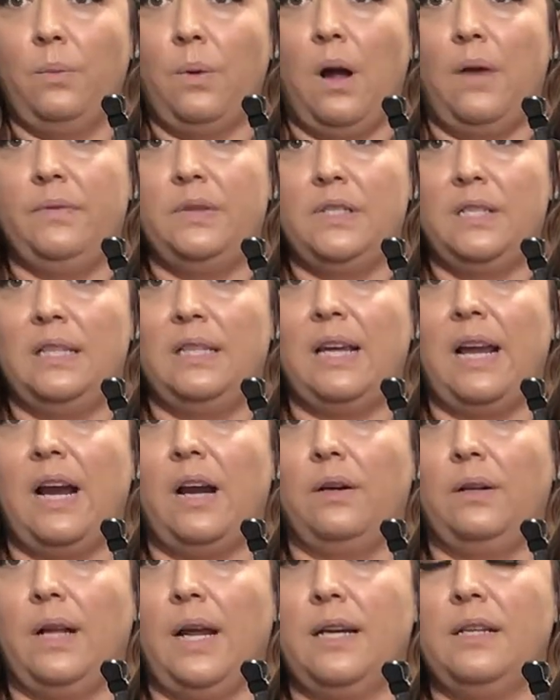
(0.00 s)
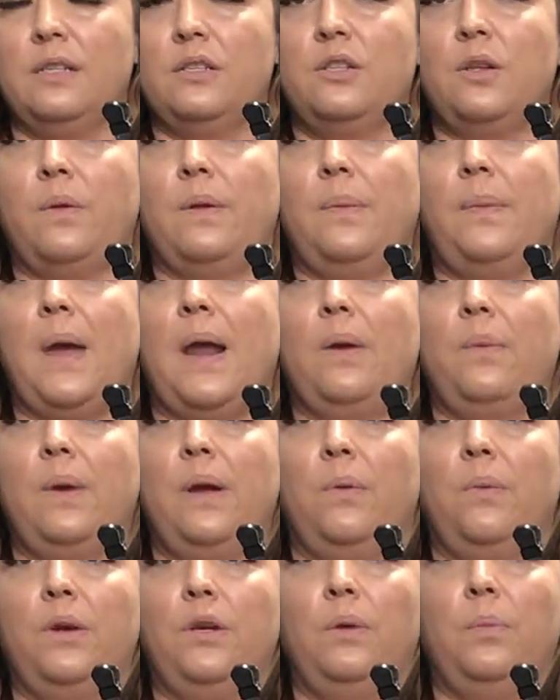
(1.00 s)
obviously the hairline, so that
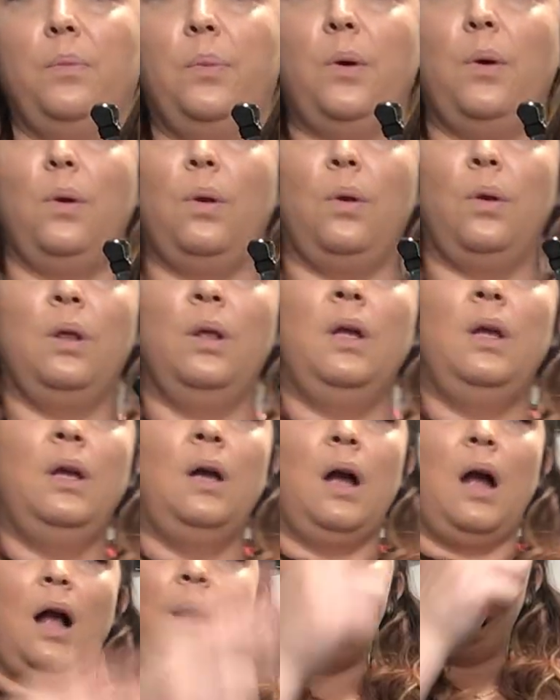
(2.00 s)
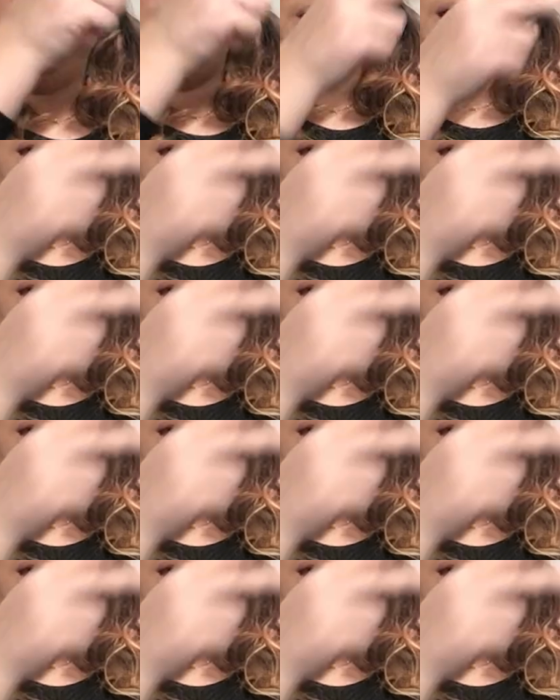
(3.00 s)
way when you pull up the